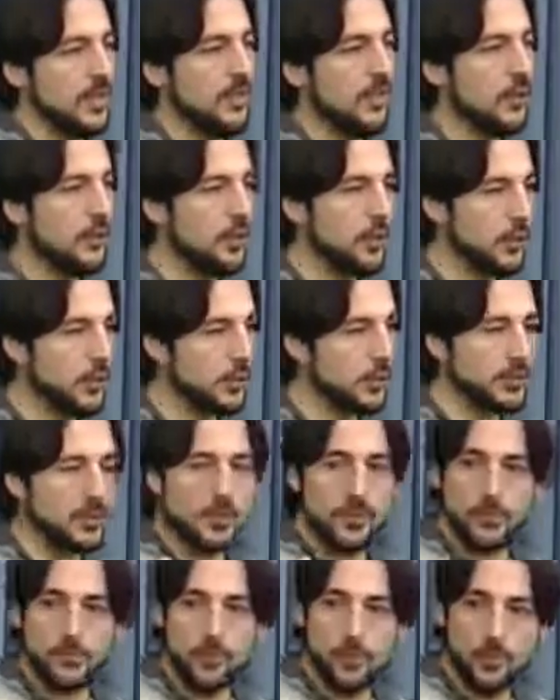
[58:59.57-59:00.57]
Or
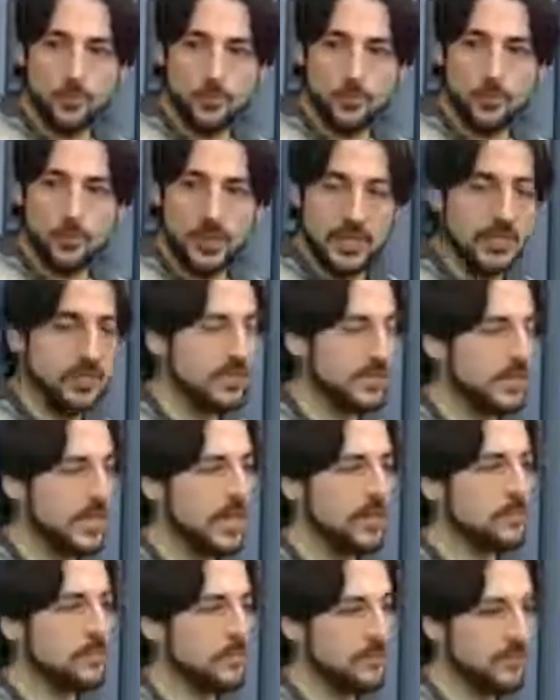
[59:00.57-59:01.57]
many
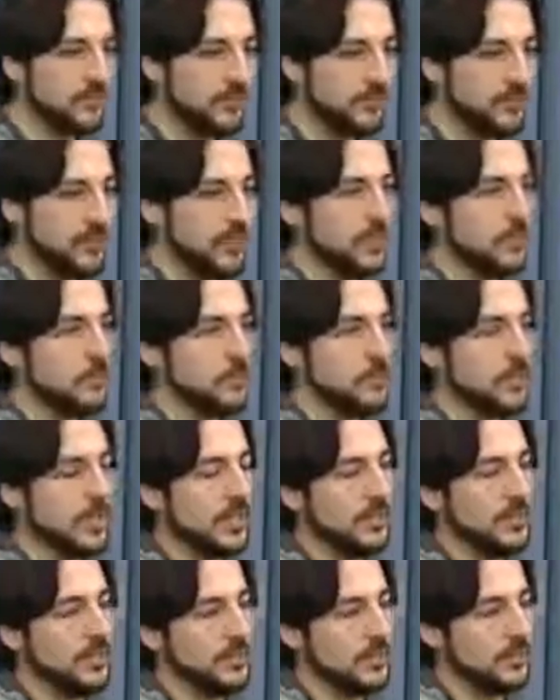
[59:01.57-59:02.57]
times you
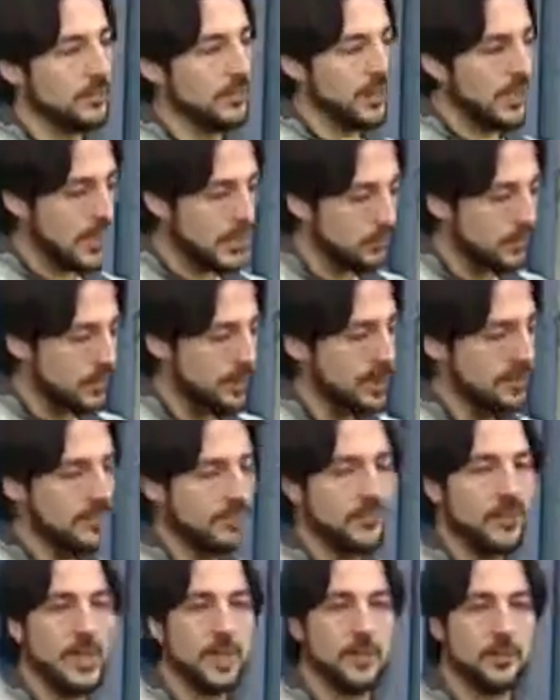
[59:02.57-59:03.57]
feel how an
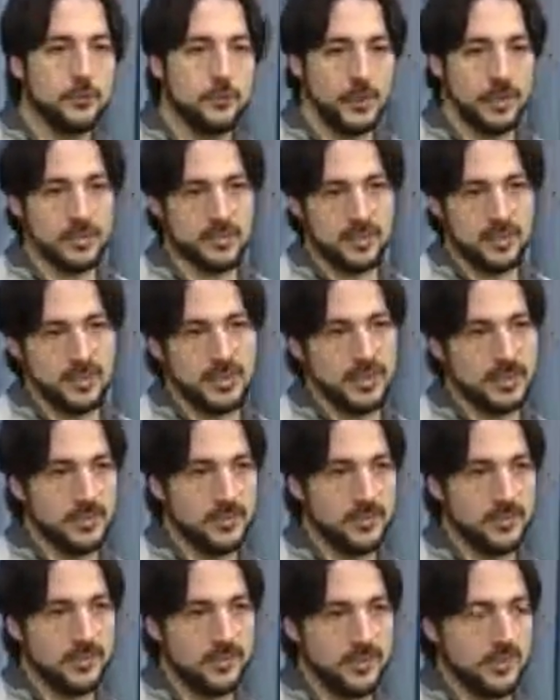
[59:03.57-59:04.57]
environment is.